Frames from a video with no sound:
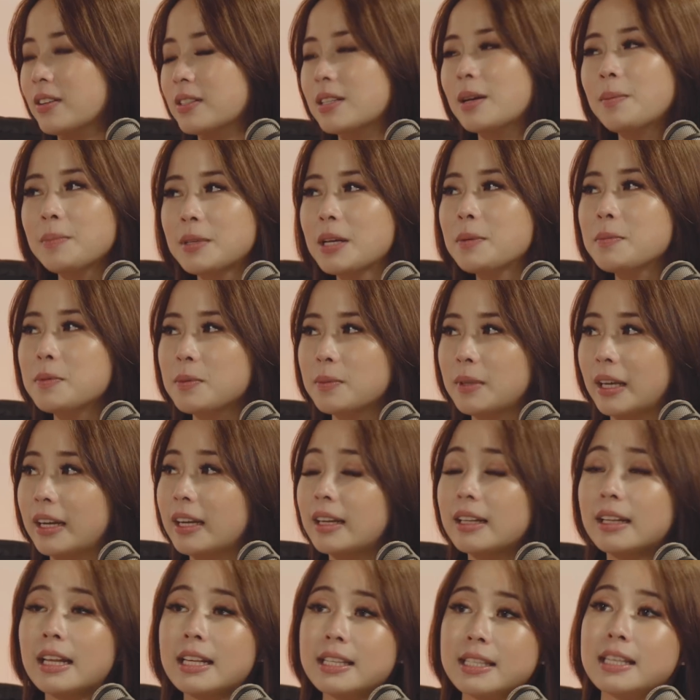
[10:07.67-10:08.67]
Sometimes, like,
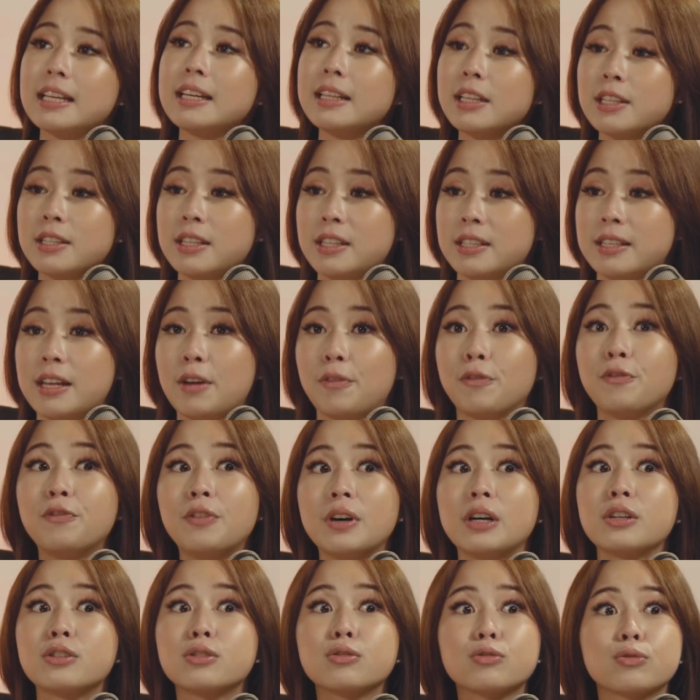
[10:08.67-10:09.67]
let's say this is their
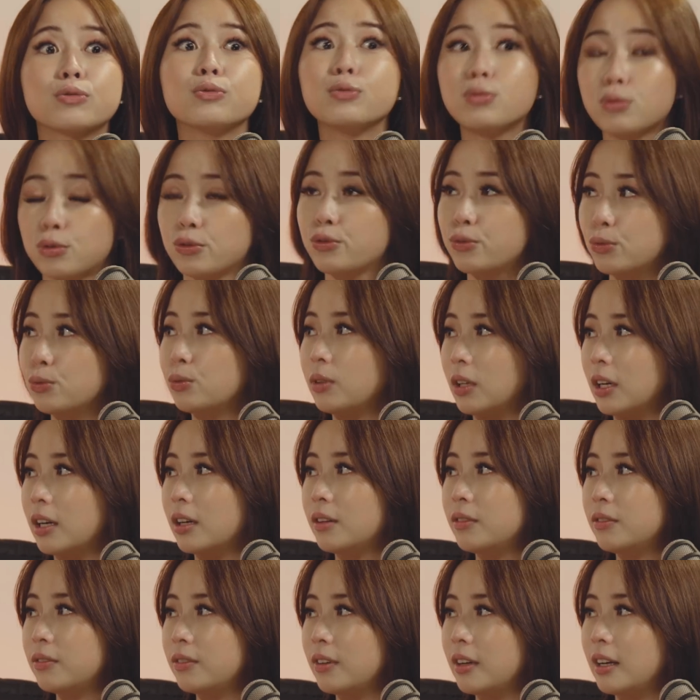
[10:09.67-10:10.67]
first true
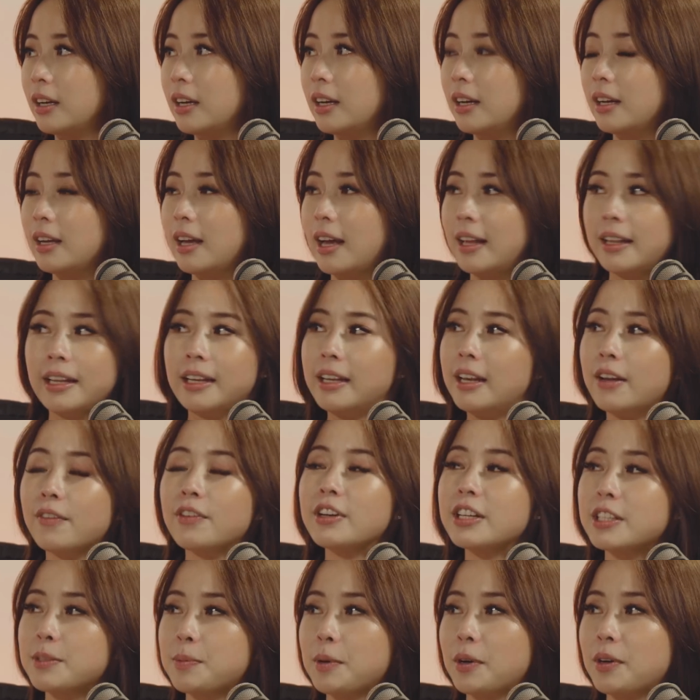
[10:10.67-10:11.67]
love, and they never
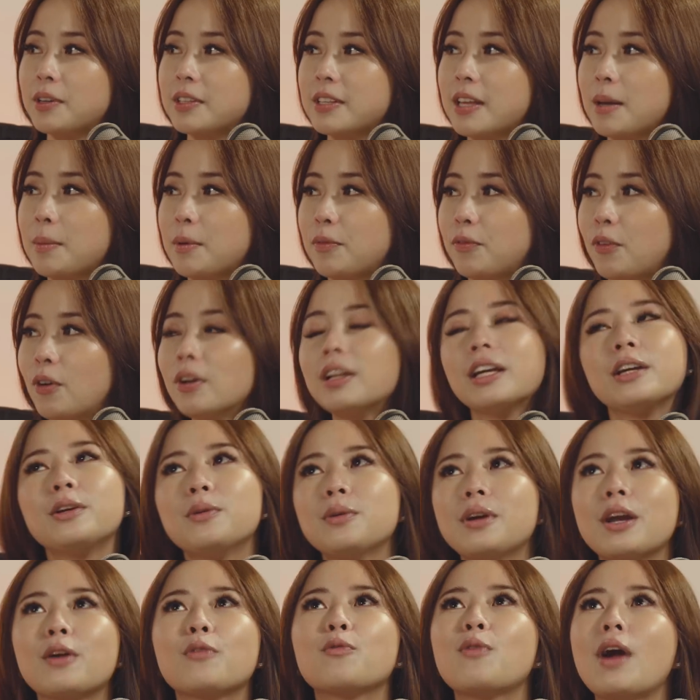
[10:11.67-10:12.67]
experienced that before. Like, you
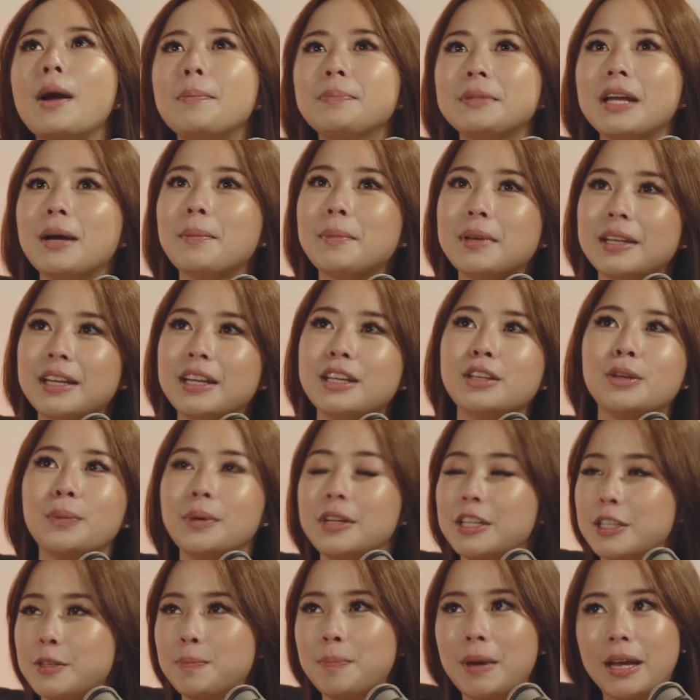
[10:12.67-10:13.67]
get wrapped up in it. You
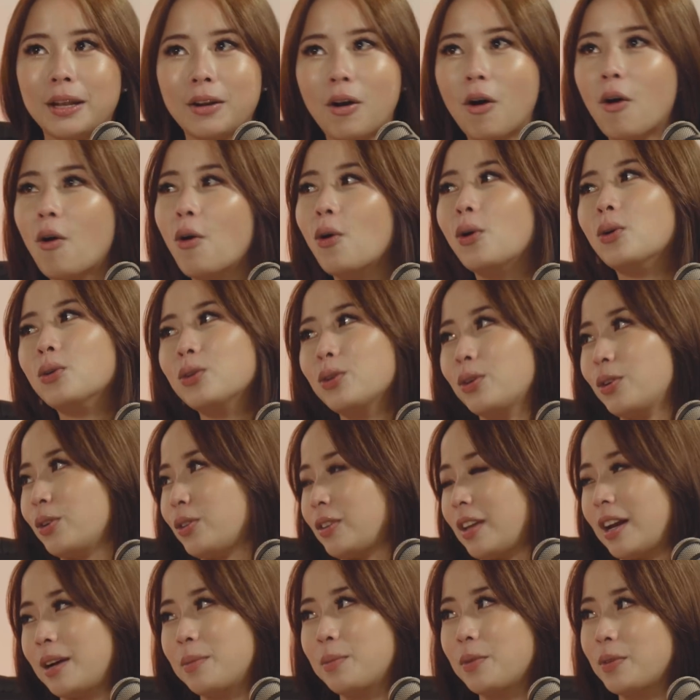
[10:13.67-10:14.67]
want to spend all your
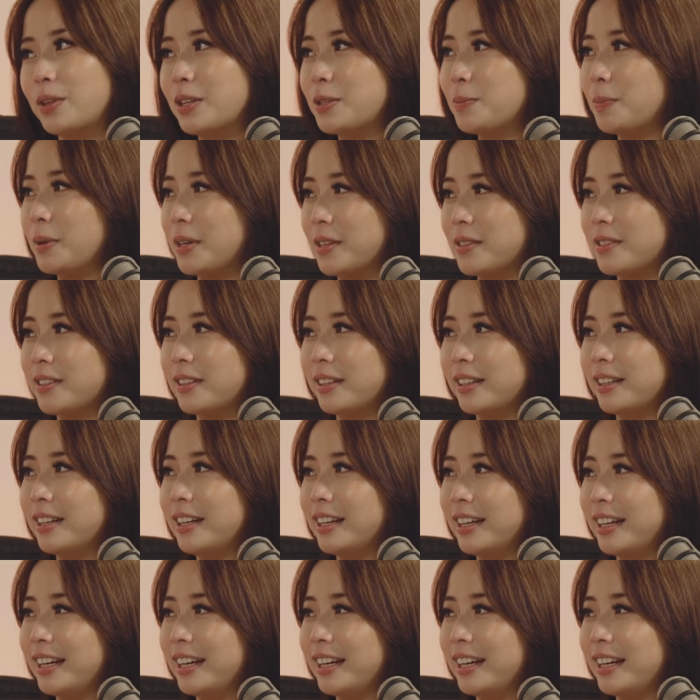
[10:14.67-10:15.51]
time with this person.